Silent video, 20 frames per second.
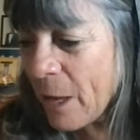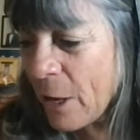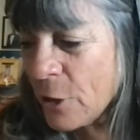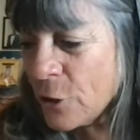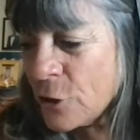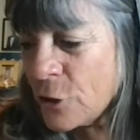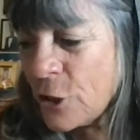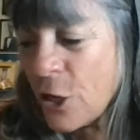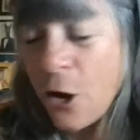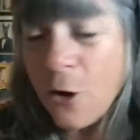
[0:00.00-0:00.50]

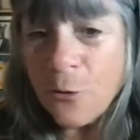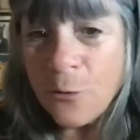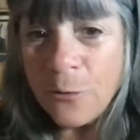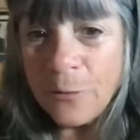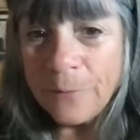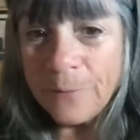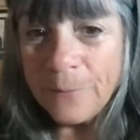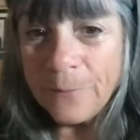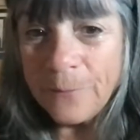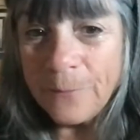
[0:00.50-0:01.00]
So
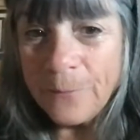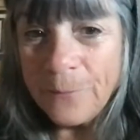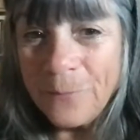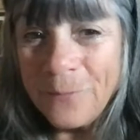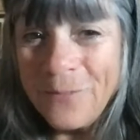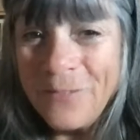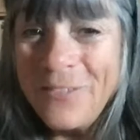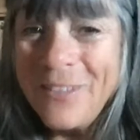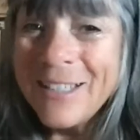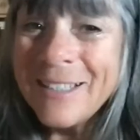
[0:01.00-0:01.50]

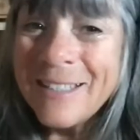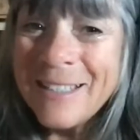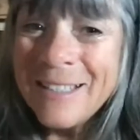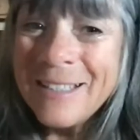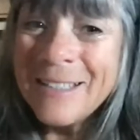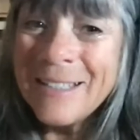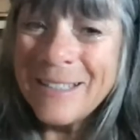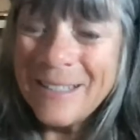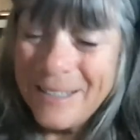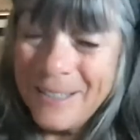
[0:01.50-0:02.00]
this
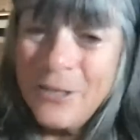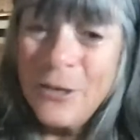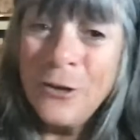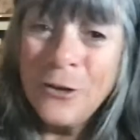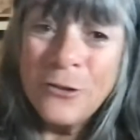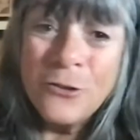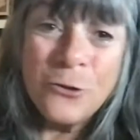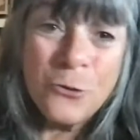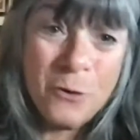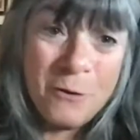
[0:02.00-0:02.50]
is
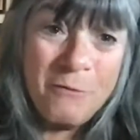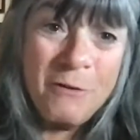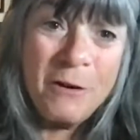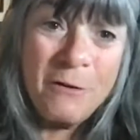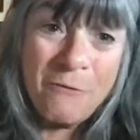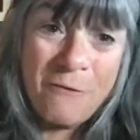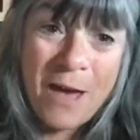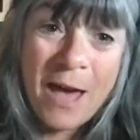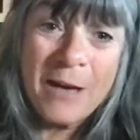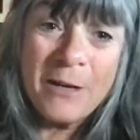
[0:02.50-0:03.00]
your trivia
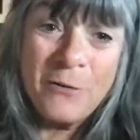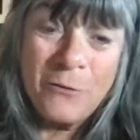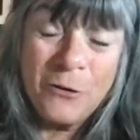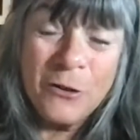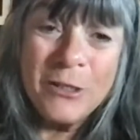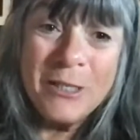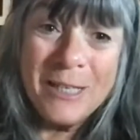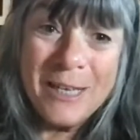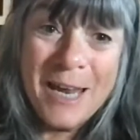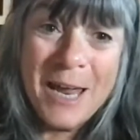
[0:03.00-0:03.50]
fact for
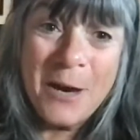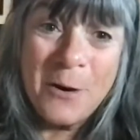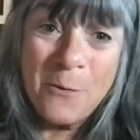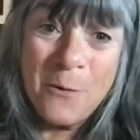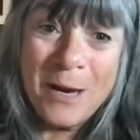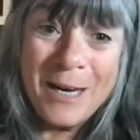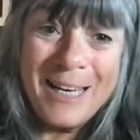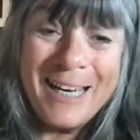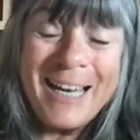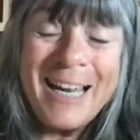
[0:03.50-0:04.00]
today.
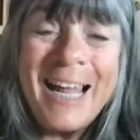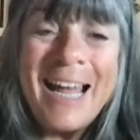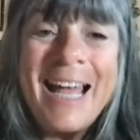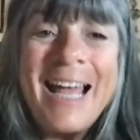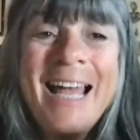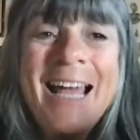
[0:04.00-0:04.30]
Ready?